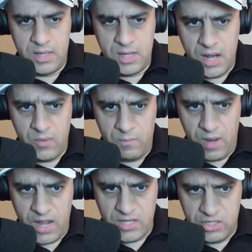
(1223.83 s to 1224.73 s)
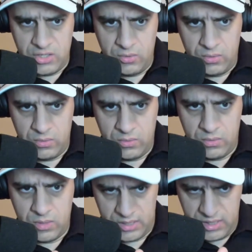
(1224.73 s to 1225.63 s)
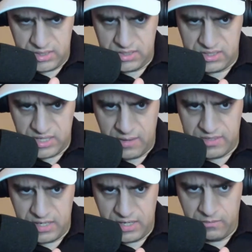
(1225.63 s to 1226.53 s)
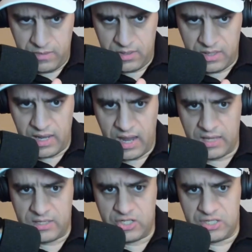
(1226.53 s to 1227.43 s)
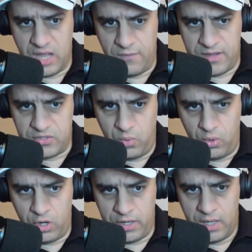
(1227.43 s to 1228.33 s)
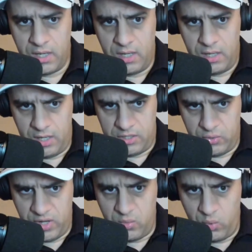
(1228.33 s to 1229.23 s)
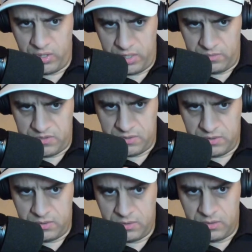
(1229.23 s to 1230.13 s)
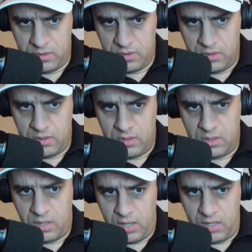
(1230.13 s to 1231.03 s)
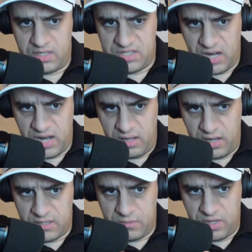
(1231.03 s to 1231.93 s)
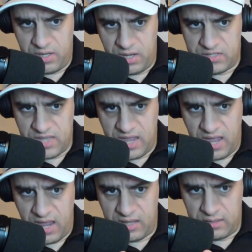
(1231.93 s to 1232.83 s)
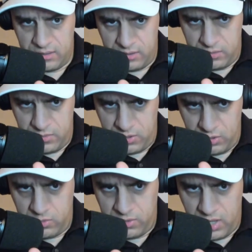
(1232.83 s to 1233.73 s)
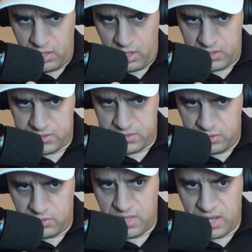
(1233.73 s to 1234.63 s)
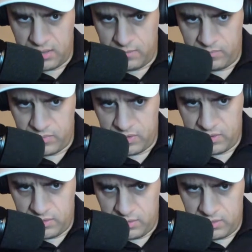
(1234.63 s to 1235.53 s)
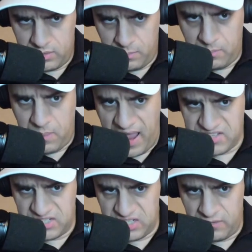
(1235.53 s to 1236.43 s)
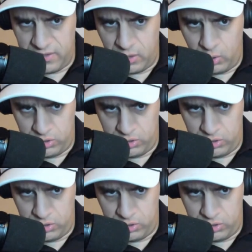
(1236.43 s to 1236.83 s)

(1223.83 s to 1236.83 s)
Need I remind you that this is the same team that had Tre'Davious Ward and Trent Williams on the sidelines because they had, they lost, they had the passings of their